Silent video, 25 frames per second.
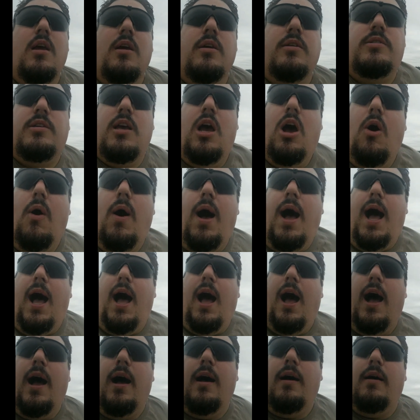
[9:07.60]
So
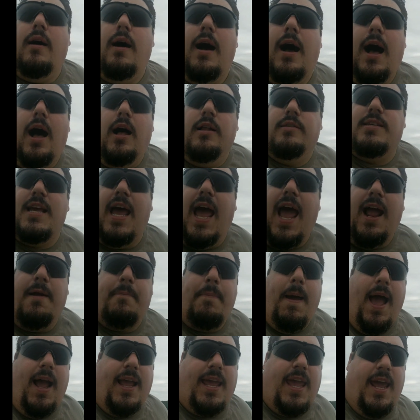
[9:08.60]
I'll tag
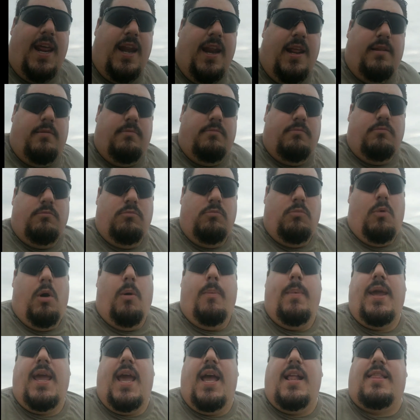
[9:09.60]
back in and
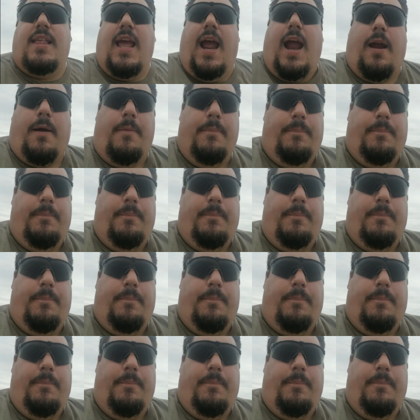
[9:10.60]
when we get there.